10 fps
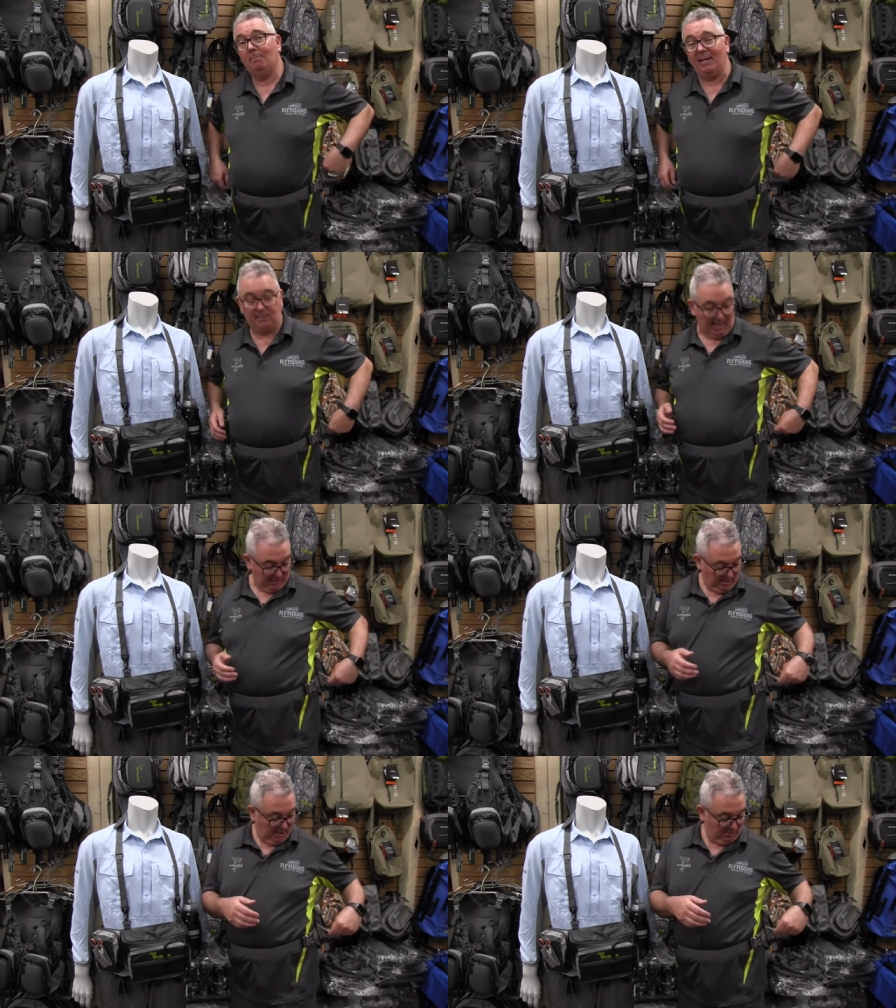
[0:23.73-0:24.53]

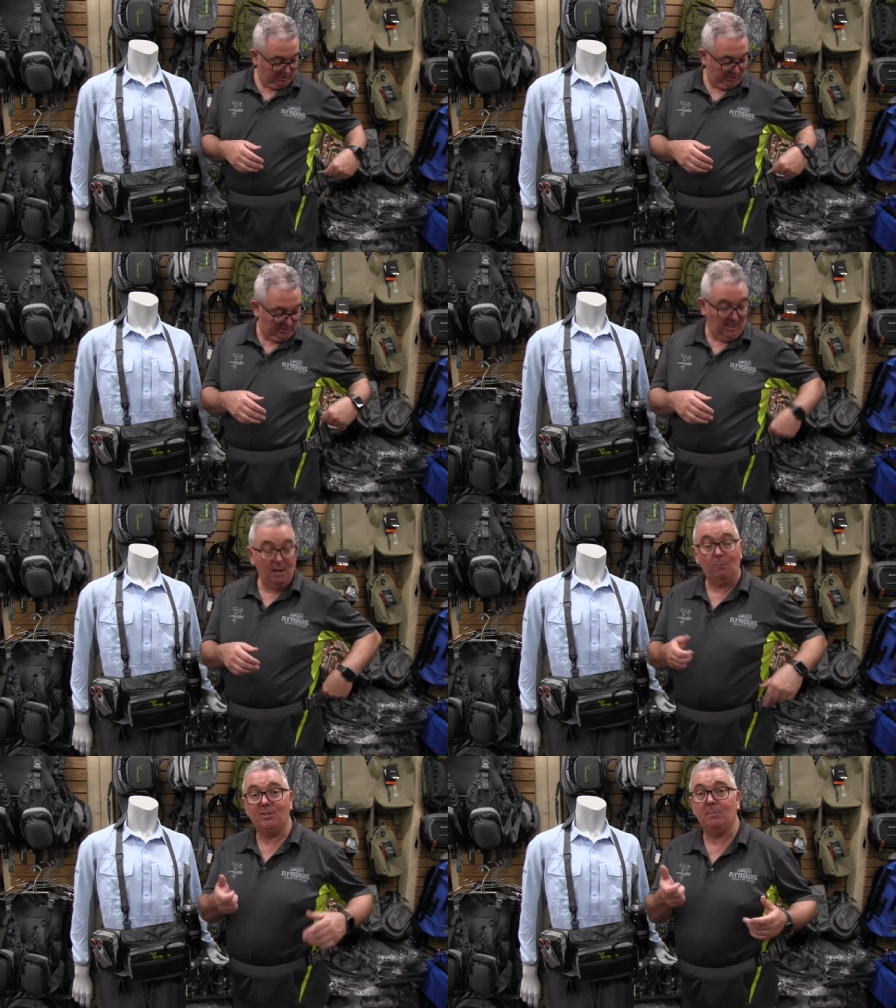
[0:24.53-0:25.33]
pigtail holders,
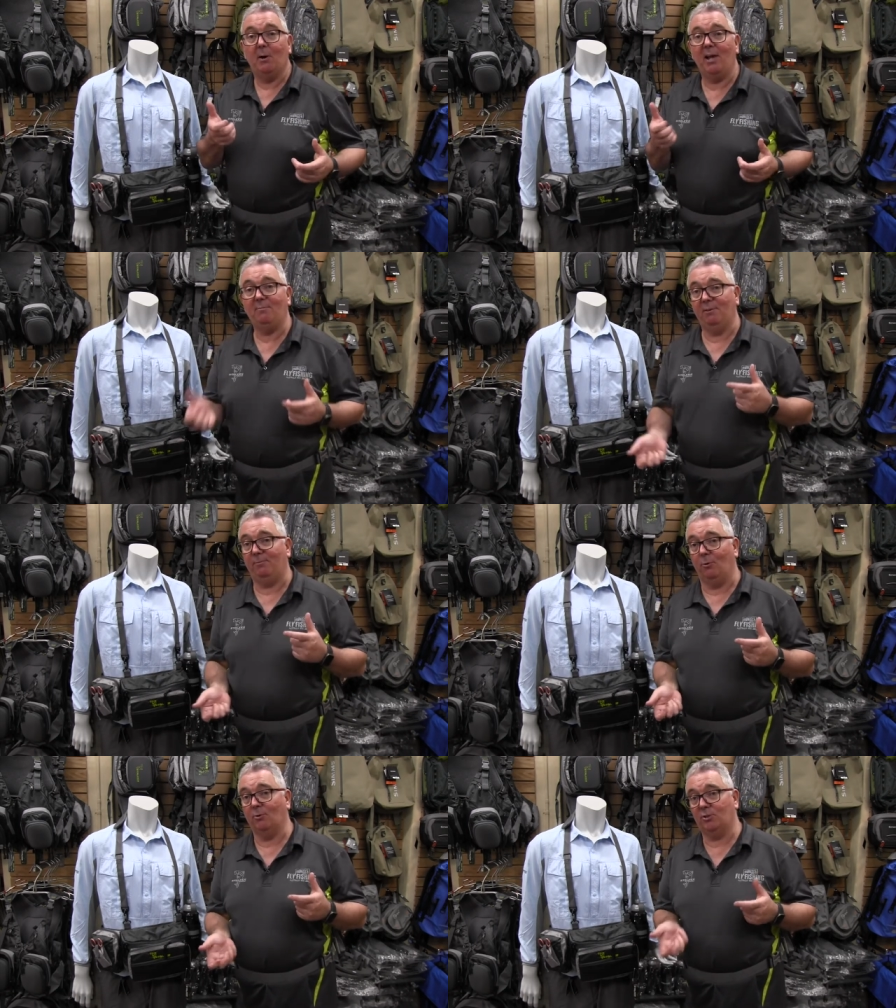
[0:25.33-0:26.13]
which you might have your
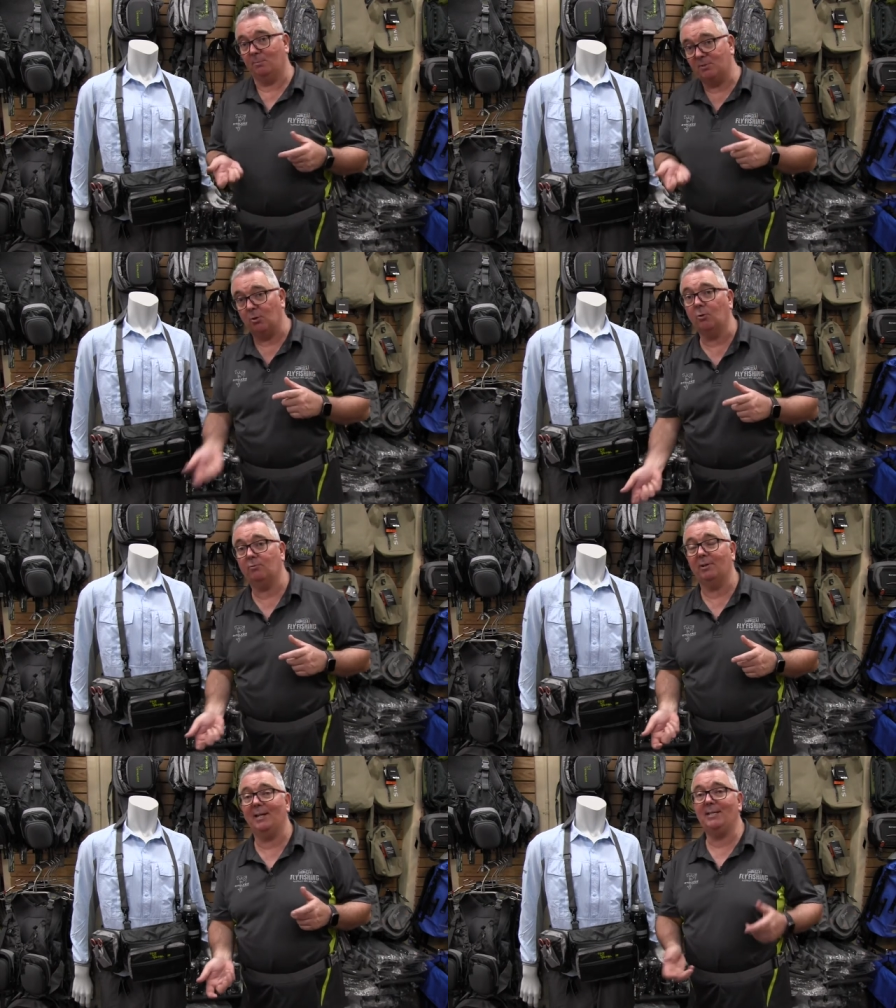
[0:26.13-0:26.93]
forceps,
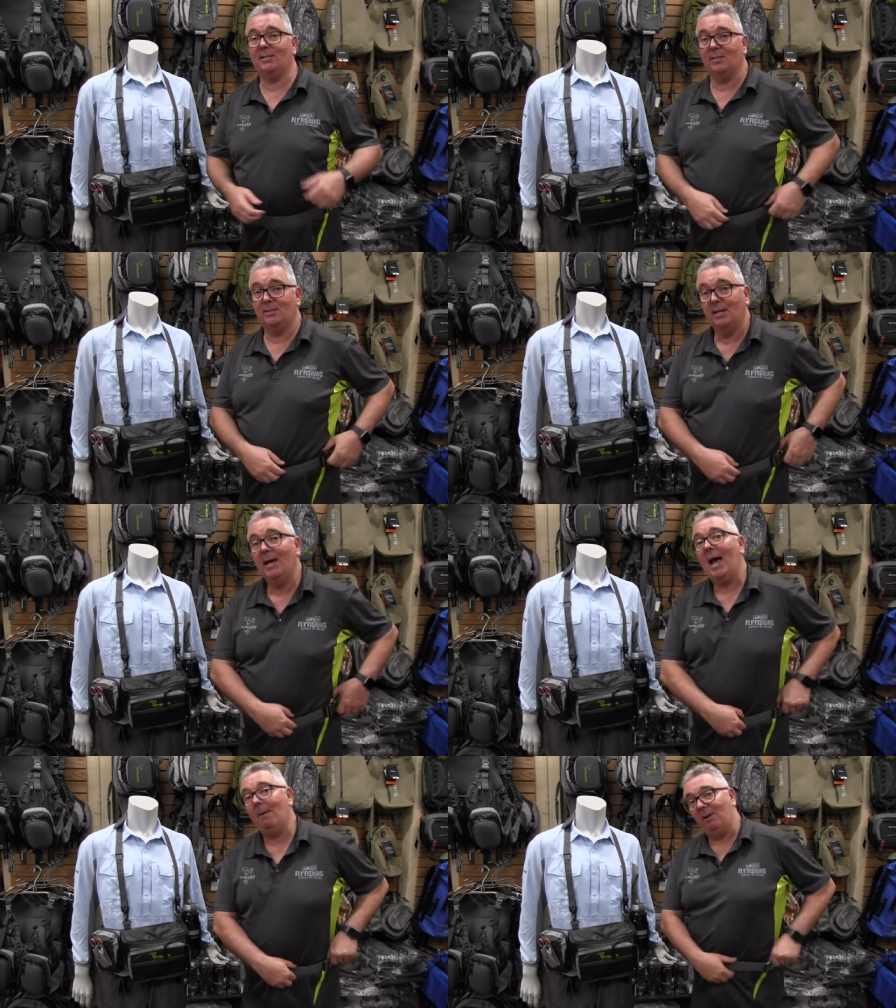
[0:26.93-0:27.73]
hook releases,
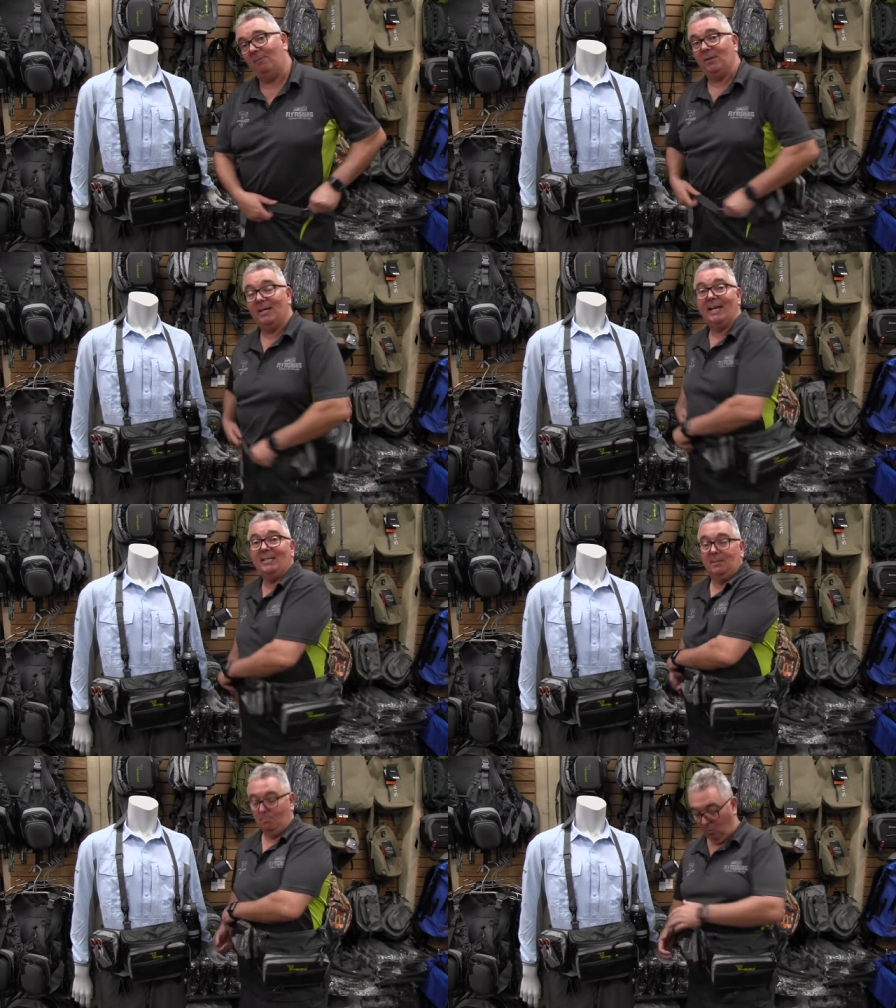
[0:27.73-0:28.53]
and if you
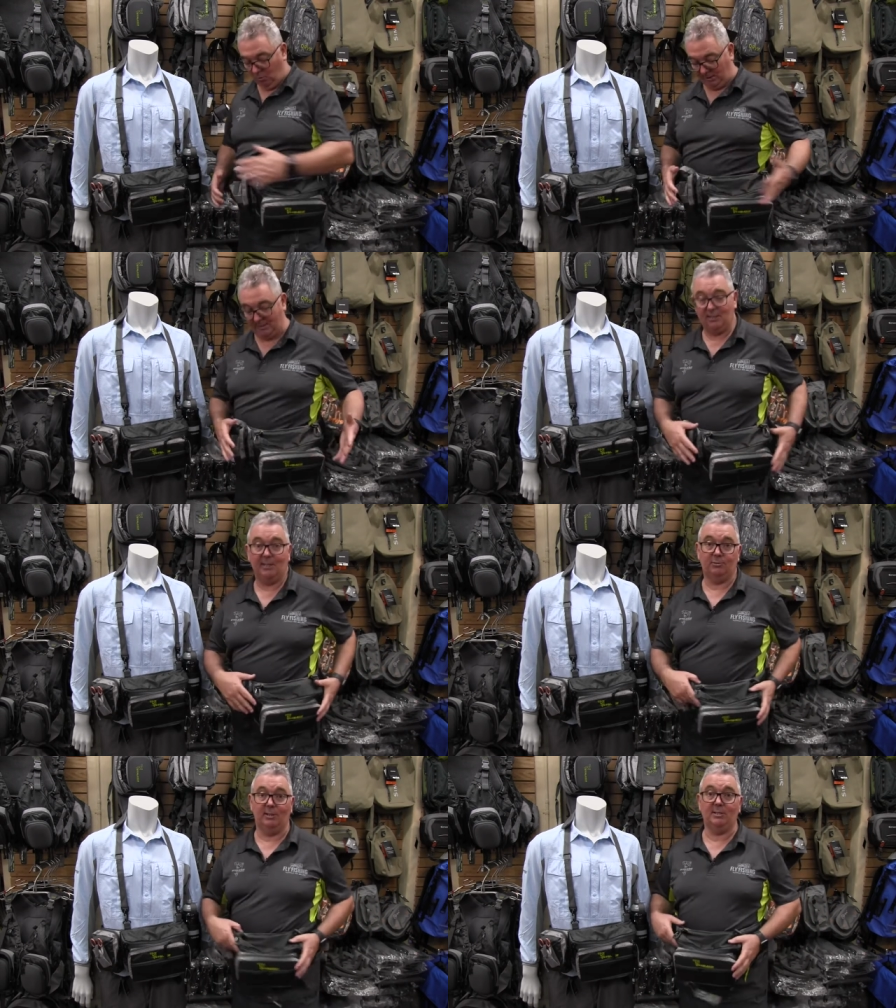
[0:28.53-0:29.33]
need some more, you
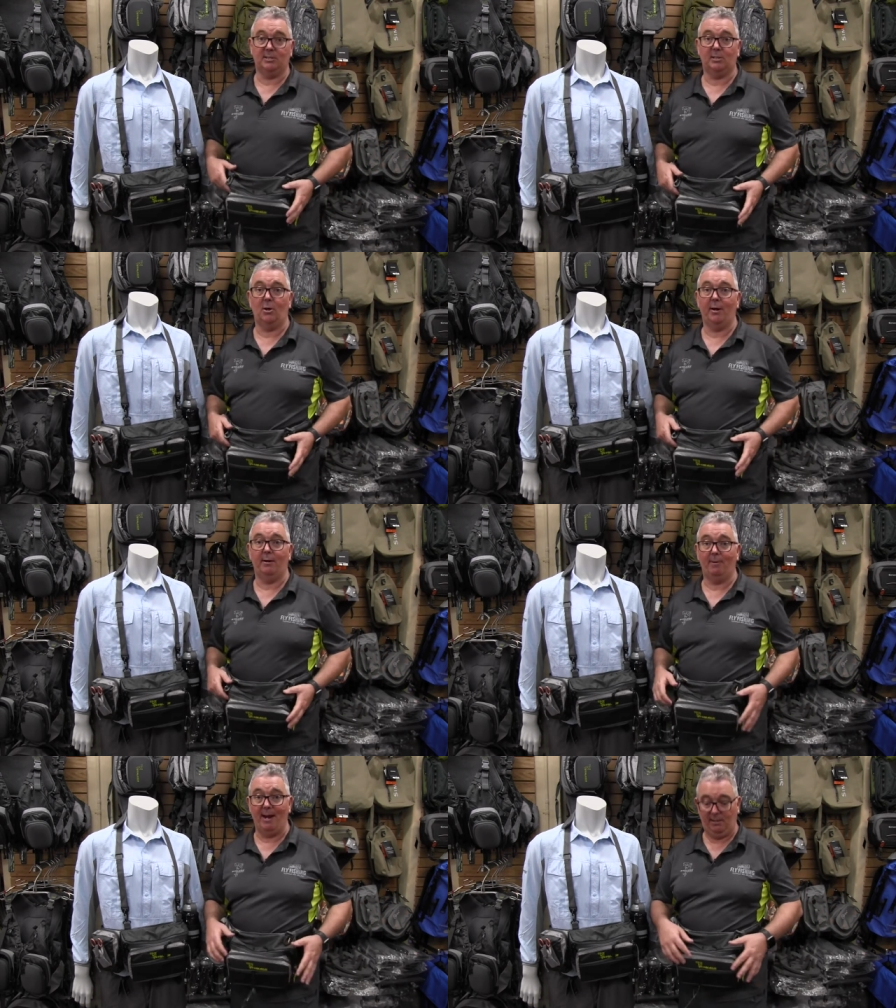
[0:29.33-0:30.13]
literally just slide it
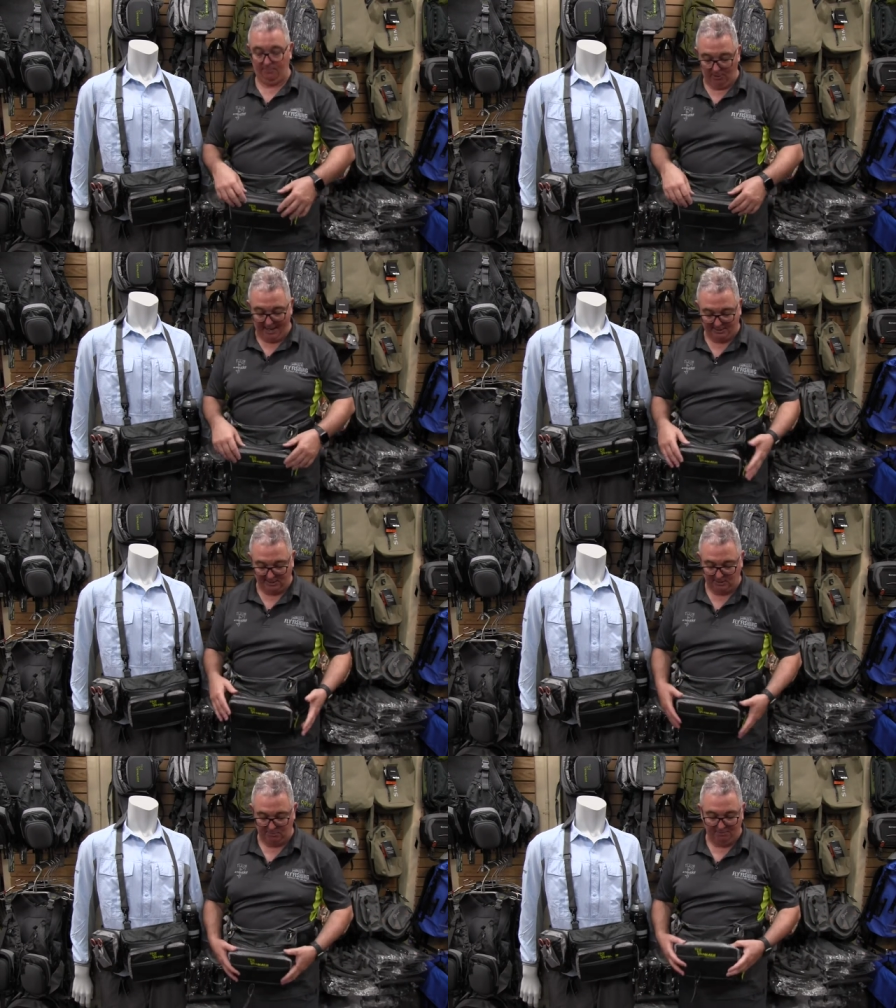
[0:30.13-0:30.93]
around. You've got
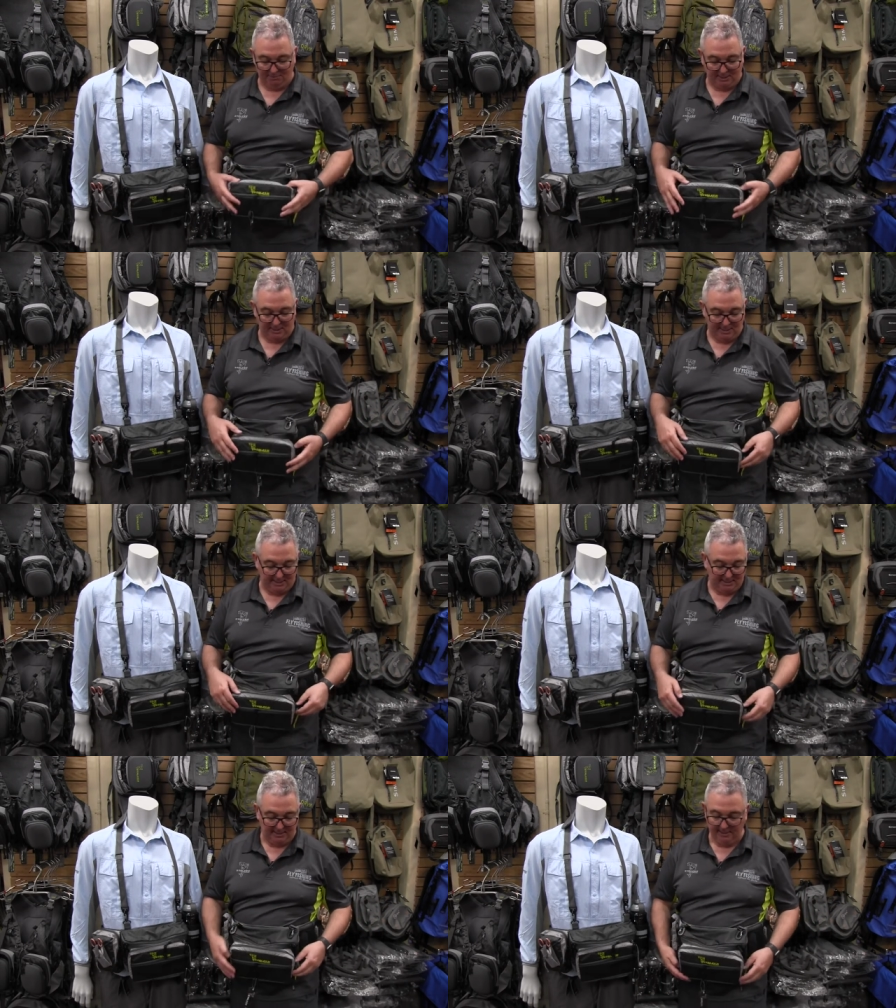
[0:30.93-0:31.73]
access to everything you
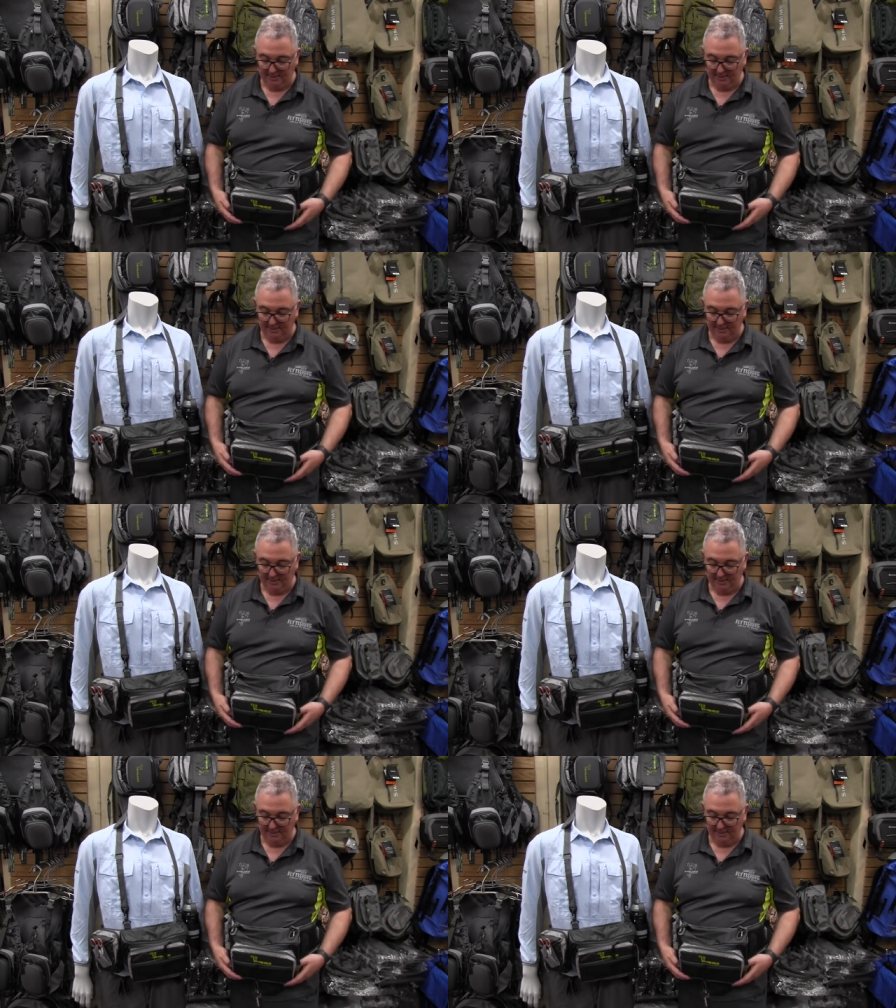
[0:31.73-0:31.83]
need.